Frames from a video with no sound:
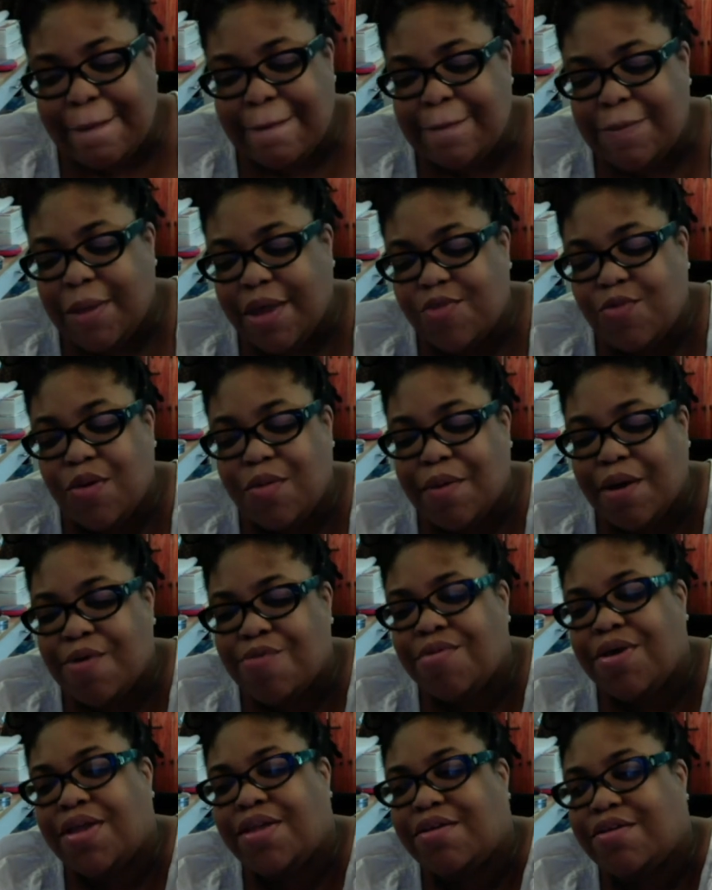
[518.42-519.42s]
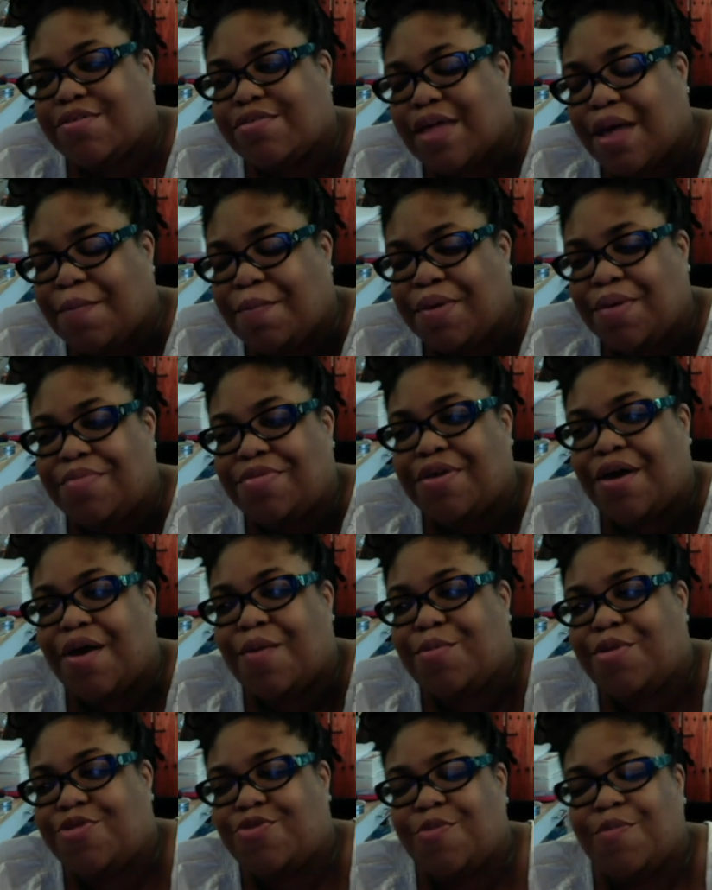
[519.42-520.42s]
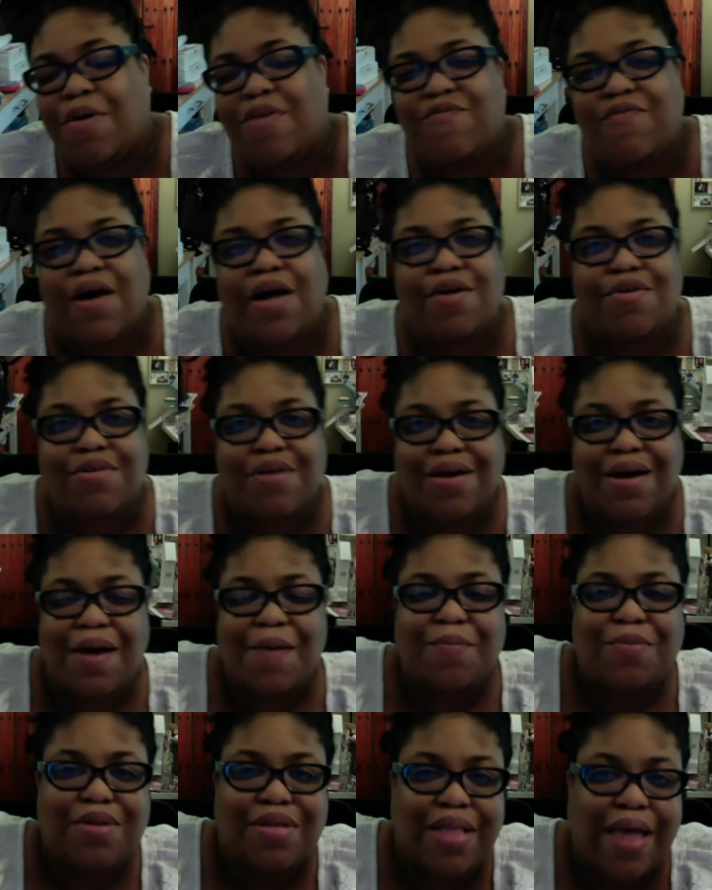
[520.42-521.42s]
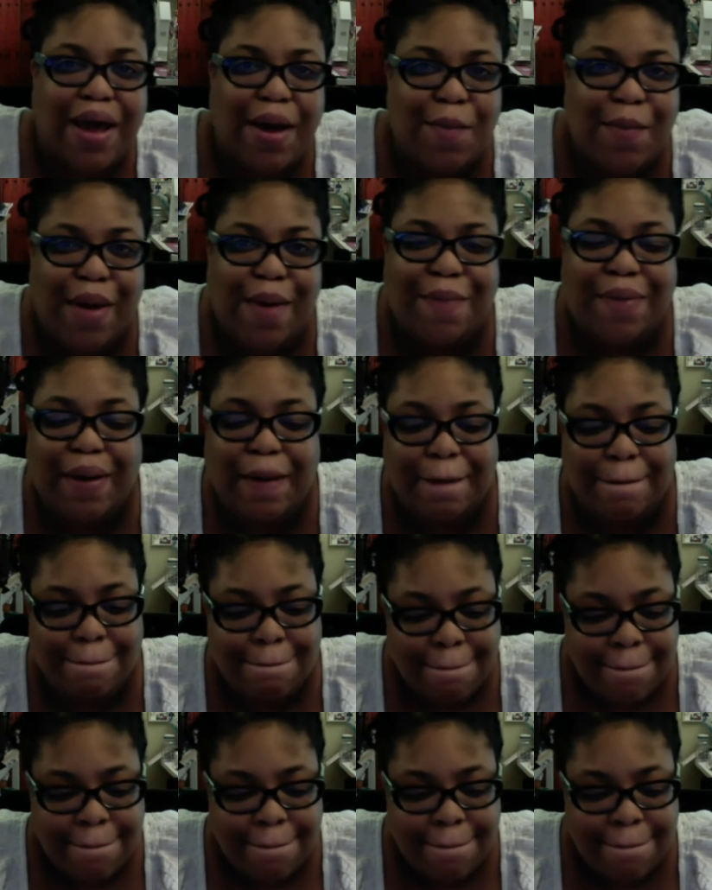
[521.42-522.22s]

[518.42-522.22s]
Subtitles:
That's what my readers, I'm sorry, that's what my followers are coming to like about me.